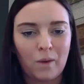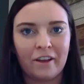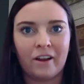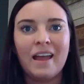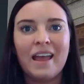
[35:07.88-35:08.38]

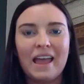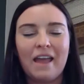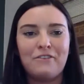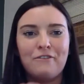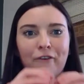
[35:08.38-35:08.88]
Whether
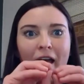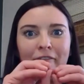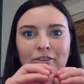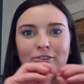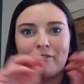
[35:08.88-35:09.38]
if you've
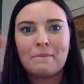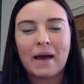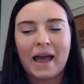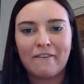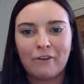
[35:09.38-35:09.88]
ever driven
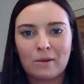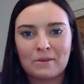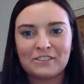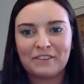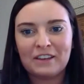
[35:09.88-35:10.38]
by a
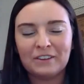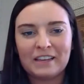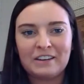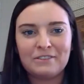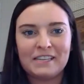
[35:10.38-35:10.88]
farmer's field
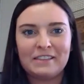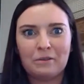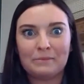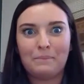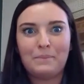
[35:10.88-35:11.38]
and you see
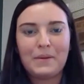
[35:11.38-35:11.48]
those